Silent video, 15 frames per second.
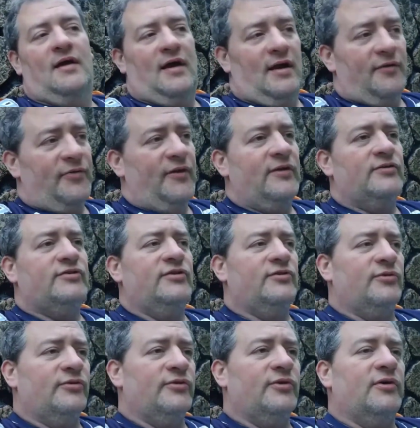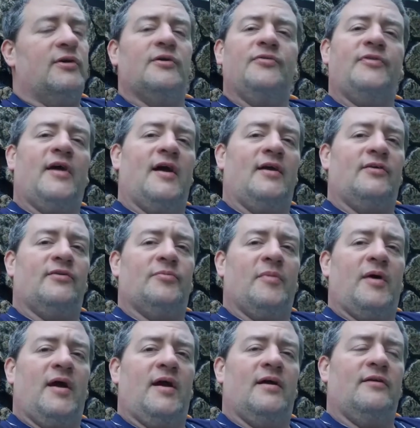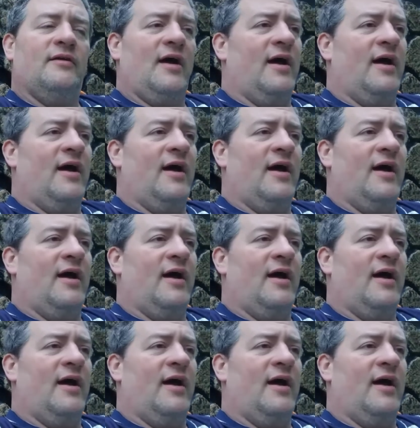and I think she's going to do good things, man.